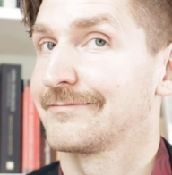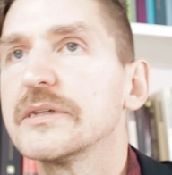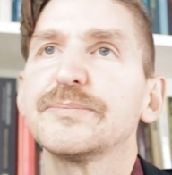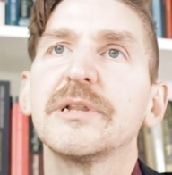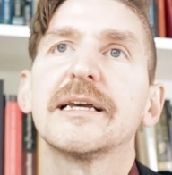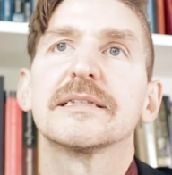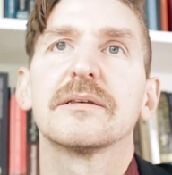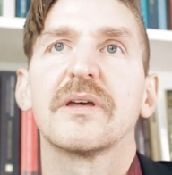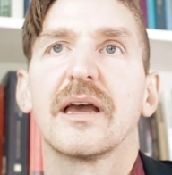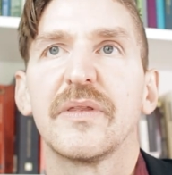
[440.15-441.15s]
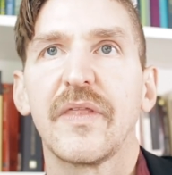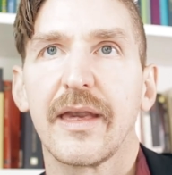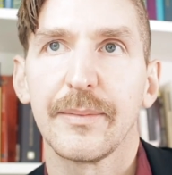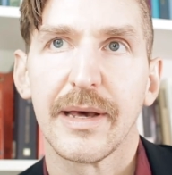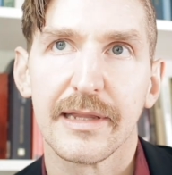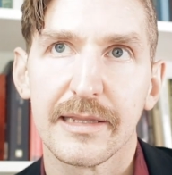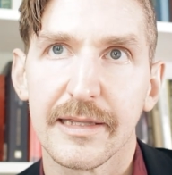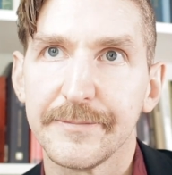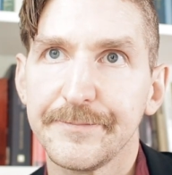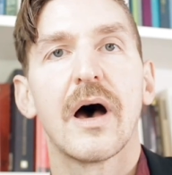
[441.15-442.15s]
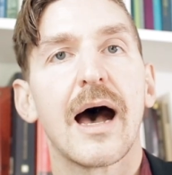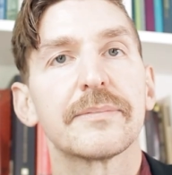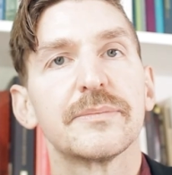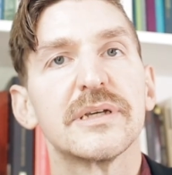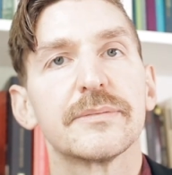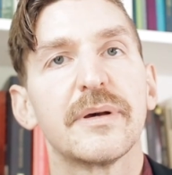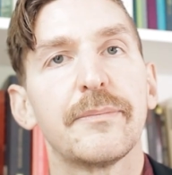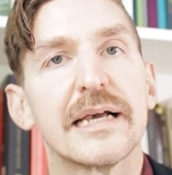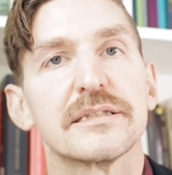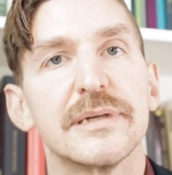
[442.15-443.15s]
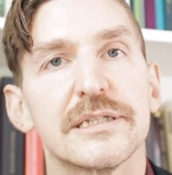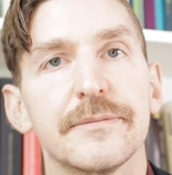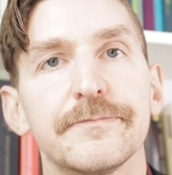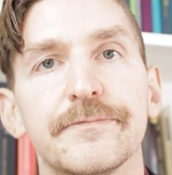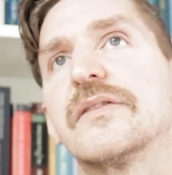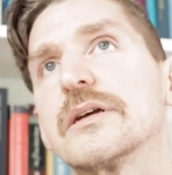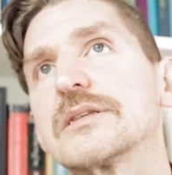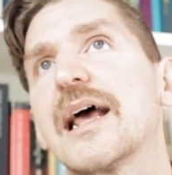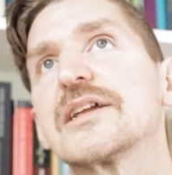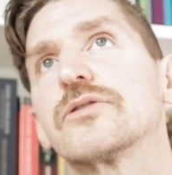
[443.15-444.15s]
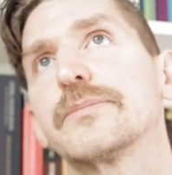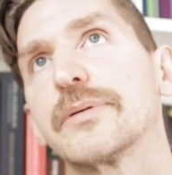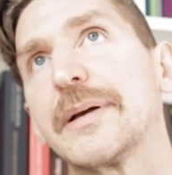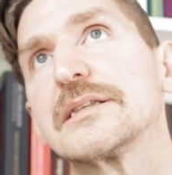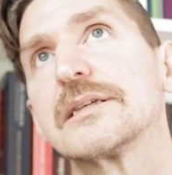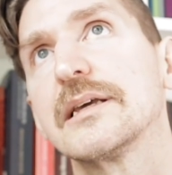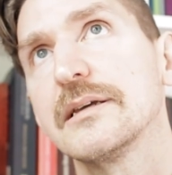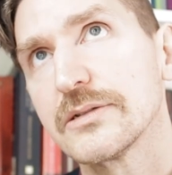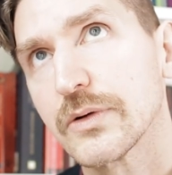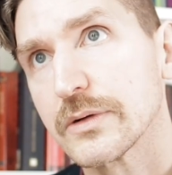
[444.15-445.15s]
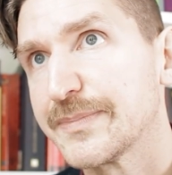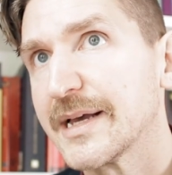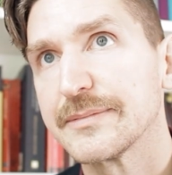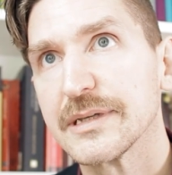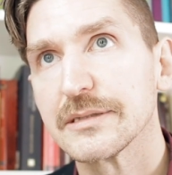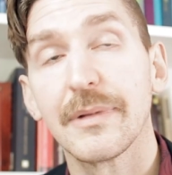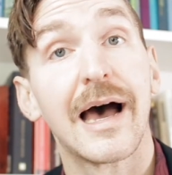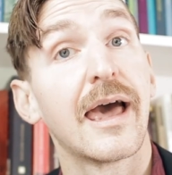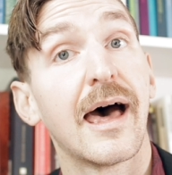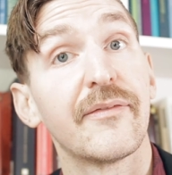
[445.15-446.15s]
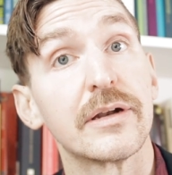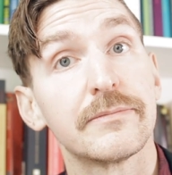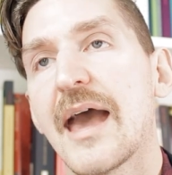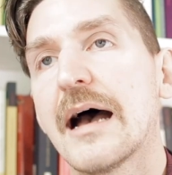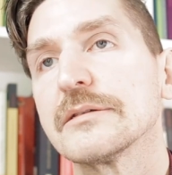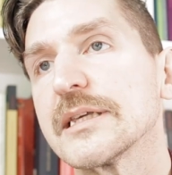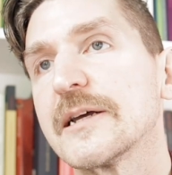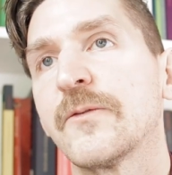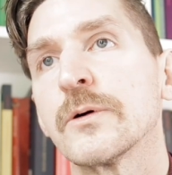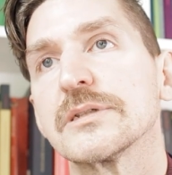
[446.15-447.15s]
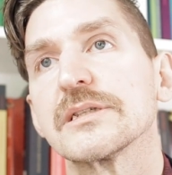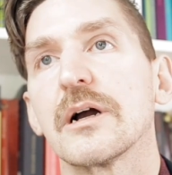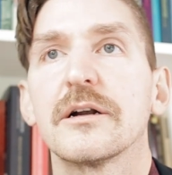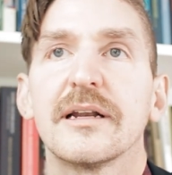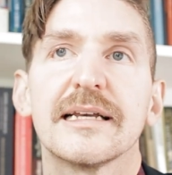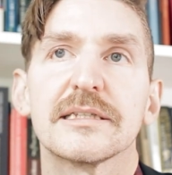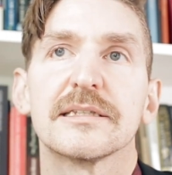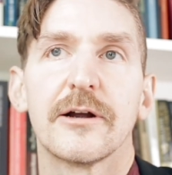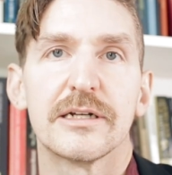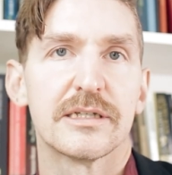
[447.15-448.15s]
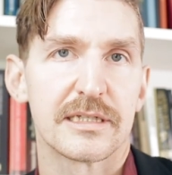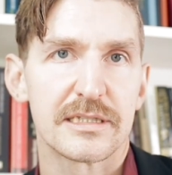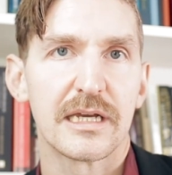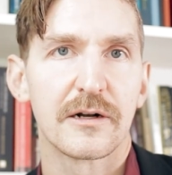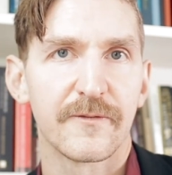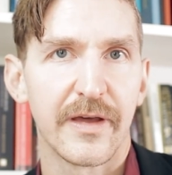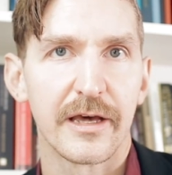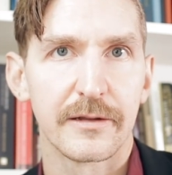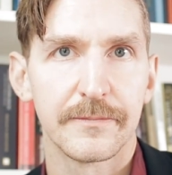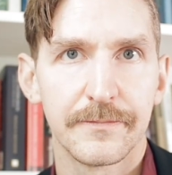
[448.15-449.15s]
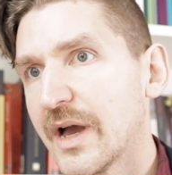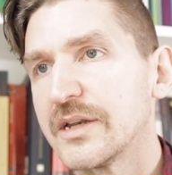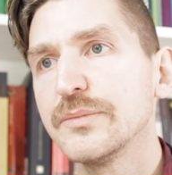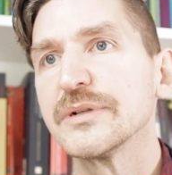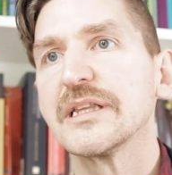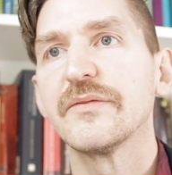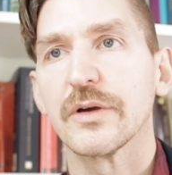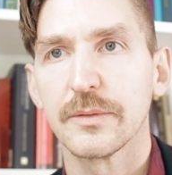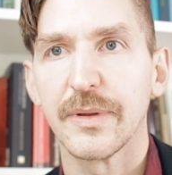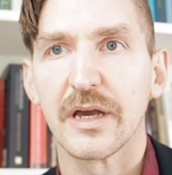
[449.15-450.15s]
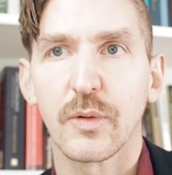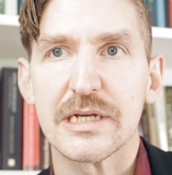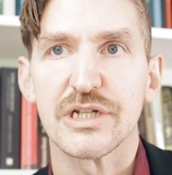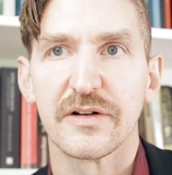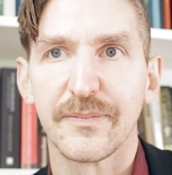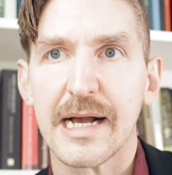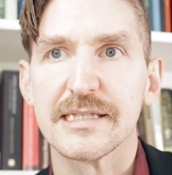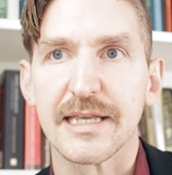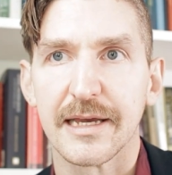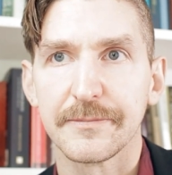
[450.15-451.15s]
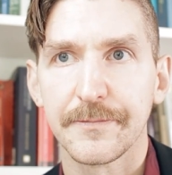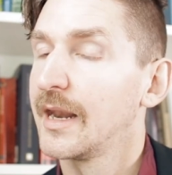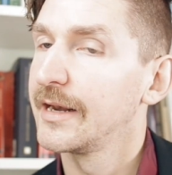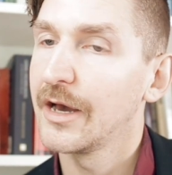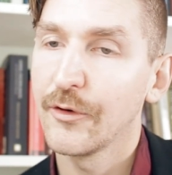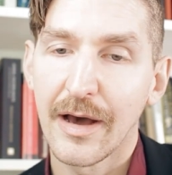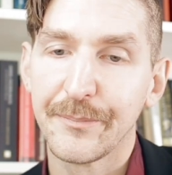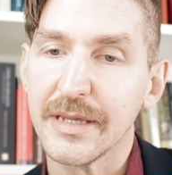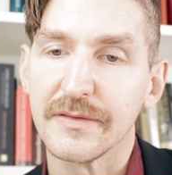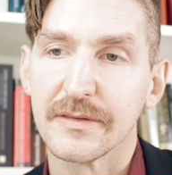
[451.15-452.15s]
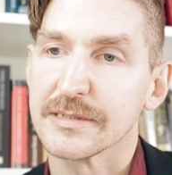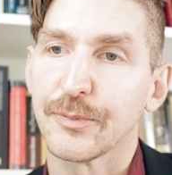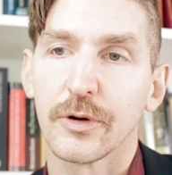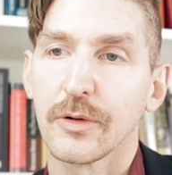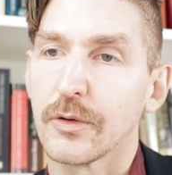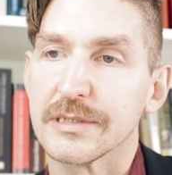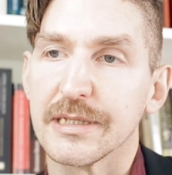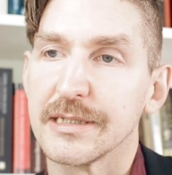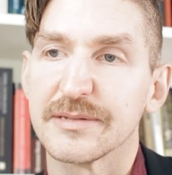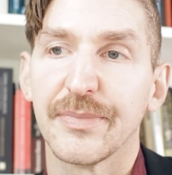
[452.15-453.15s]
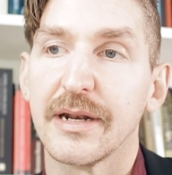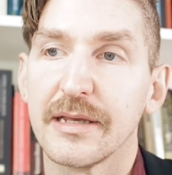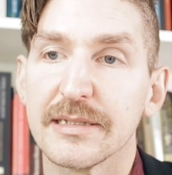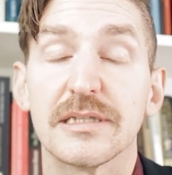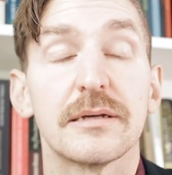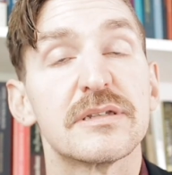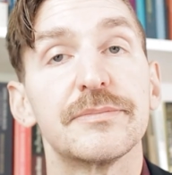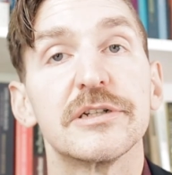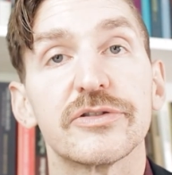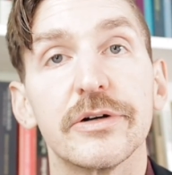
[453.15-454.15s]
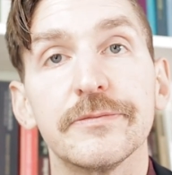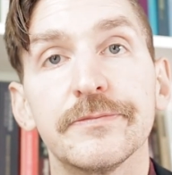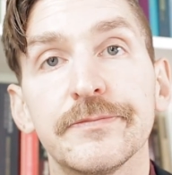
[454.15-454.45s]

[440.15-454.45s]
This play is something I've been thinking about lately. Optimism and pessimism. If there's a natural propensity towards pessimism, I have it. Outside forces aren't necessary to succeed or fail. I do believe it could be a question of mindset. And I know how beaten this poor horse is, but it seems to be true.